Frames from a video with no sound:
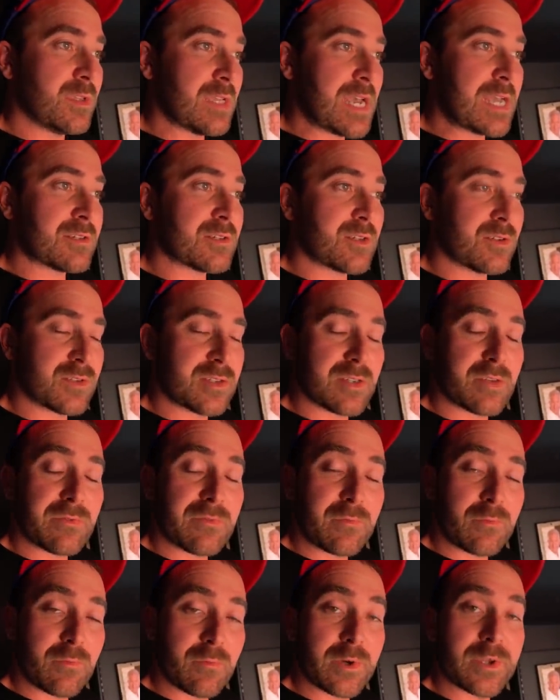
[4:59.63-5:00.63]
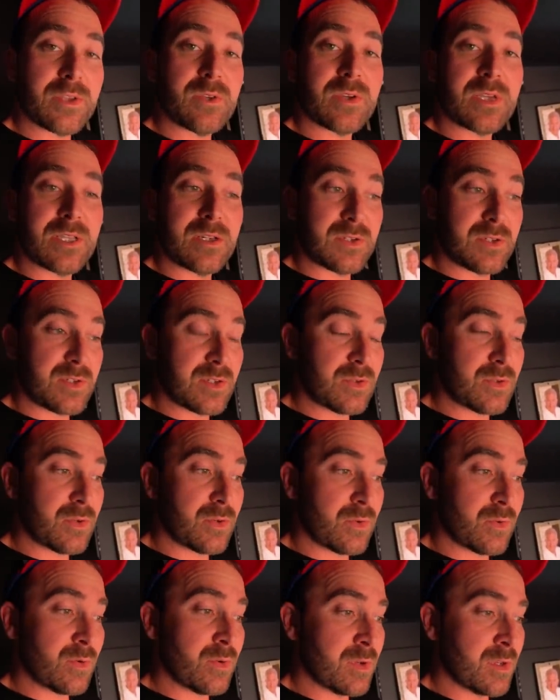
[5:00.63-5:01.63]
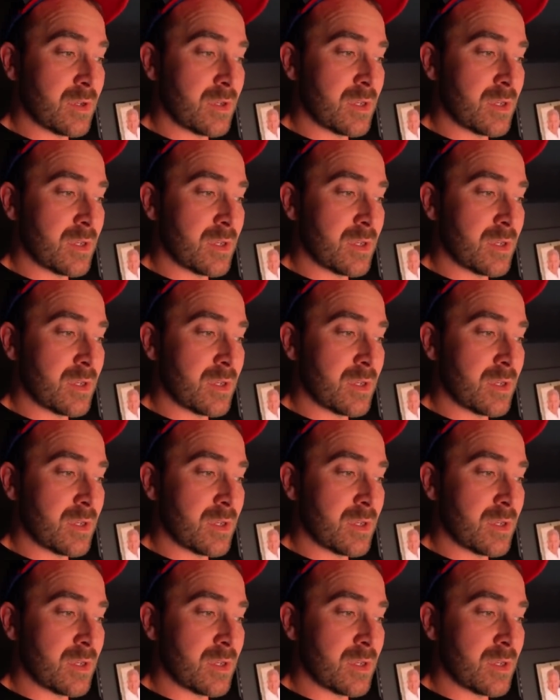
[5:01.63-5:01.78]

ask yourself what you can do